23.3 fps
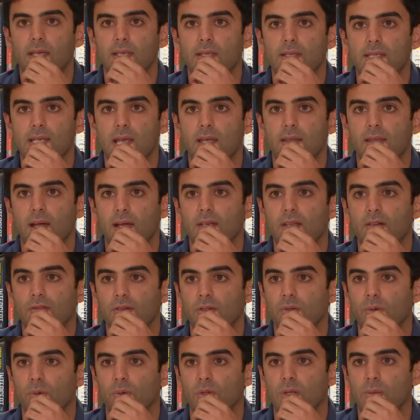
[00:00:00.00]
He said, I
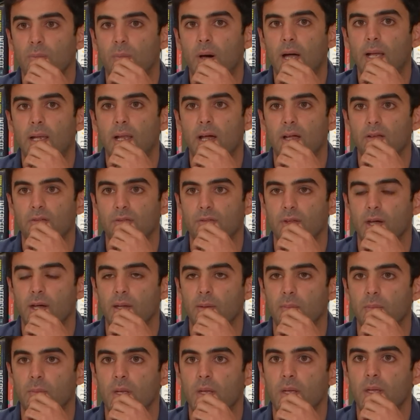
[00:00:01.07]
never thought in my
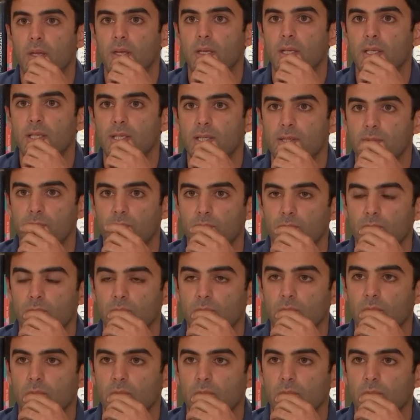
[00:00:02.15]
lifetime, he's